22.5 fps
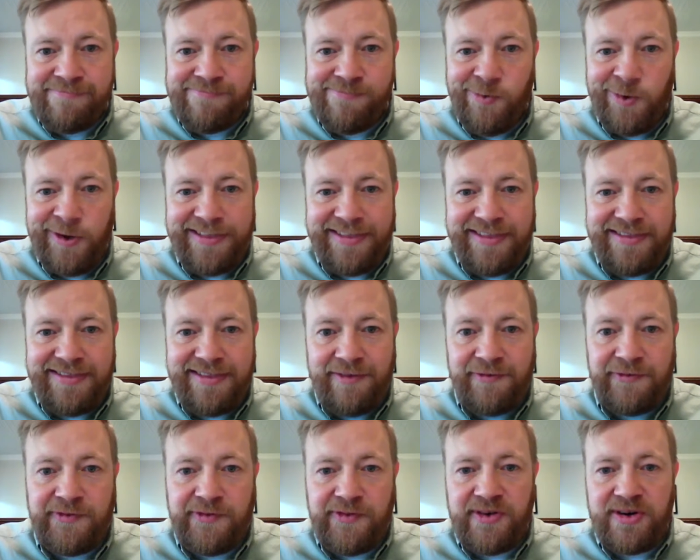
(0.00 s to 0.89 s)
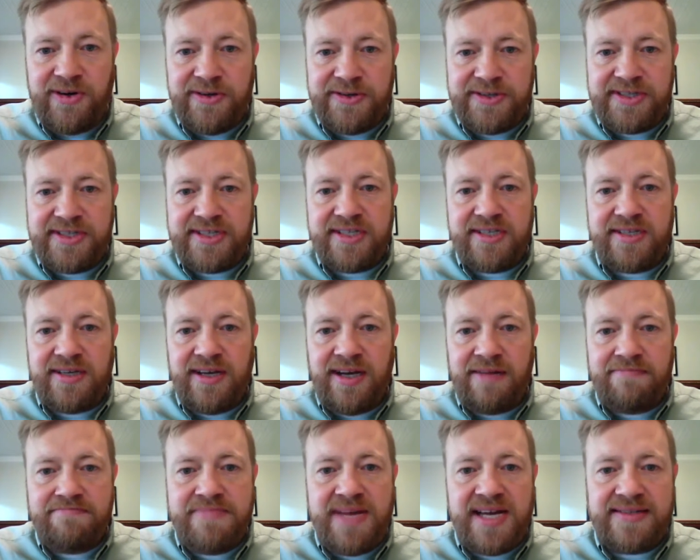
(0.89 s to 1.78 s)
with the first
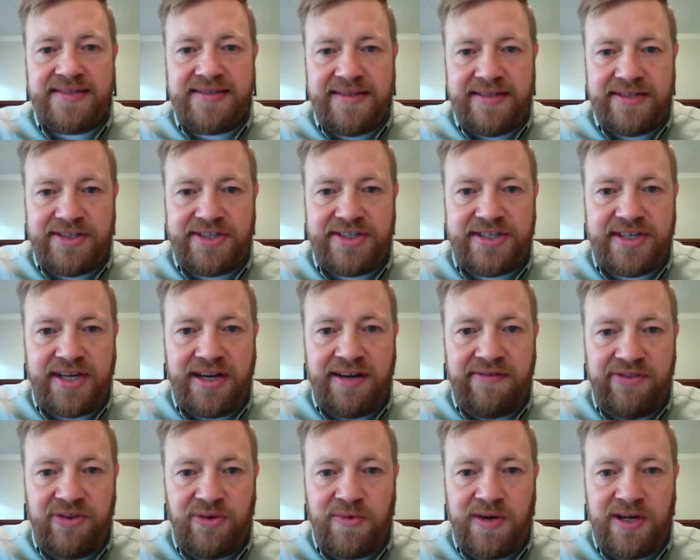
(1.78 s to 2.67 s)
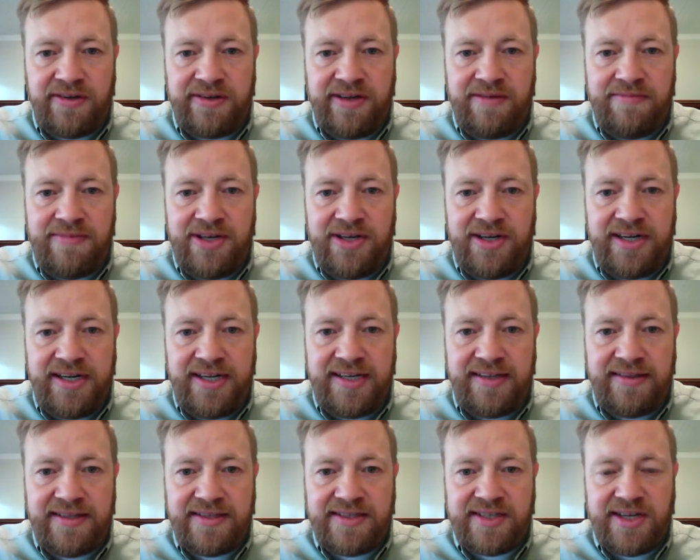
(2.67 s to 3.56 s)
message of the Well community
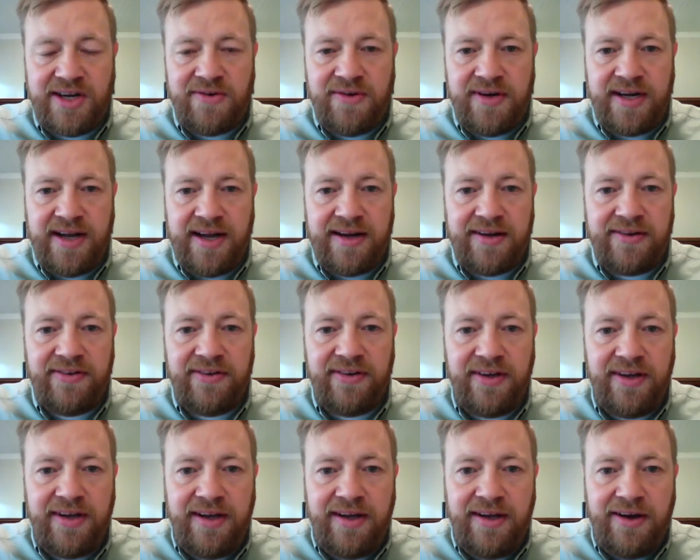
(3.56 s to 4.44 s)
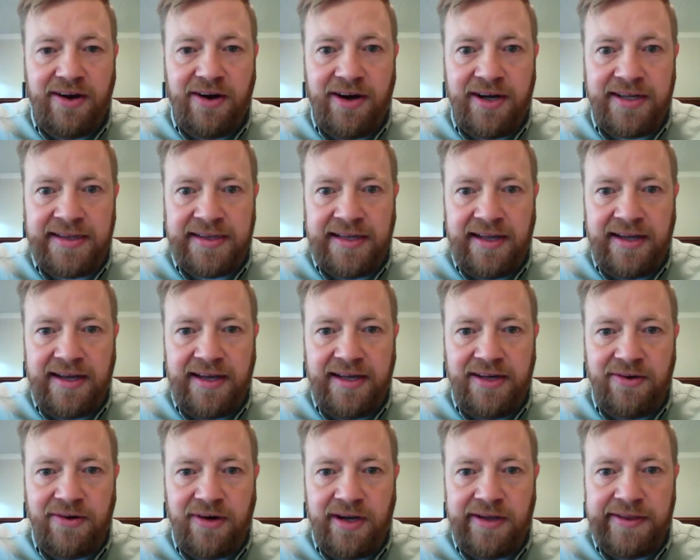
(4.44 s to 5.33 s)
that's going out online
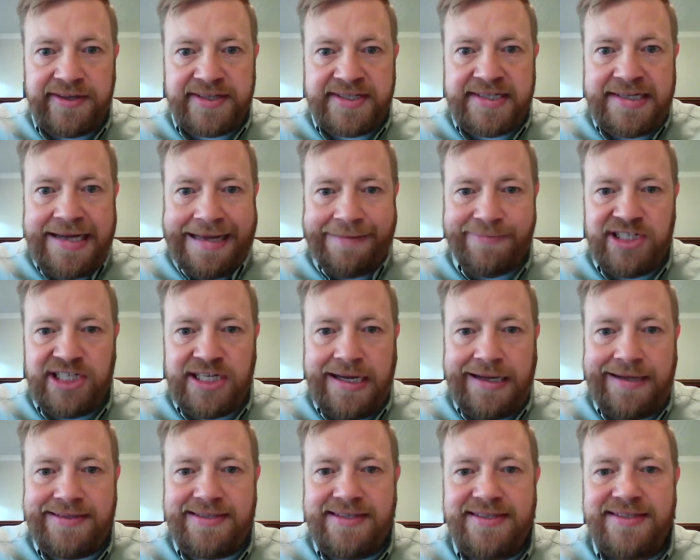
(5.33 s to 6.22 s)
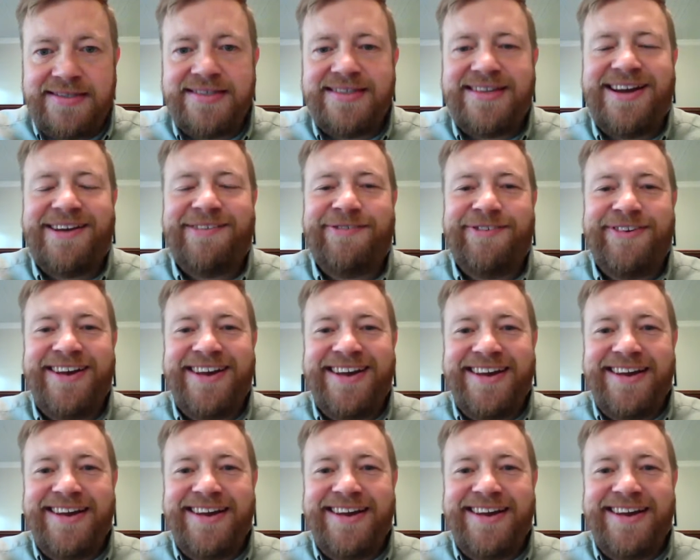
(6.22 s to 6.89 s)
to all the Snapchats and stuff,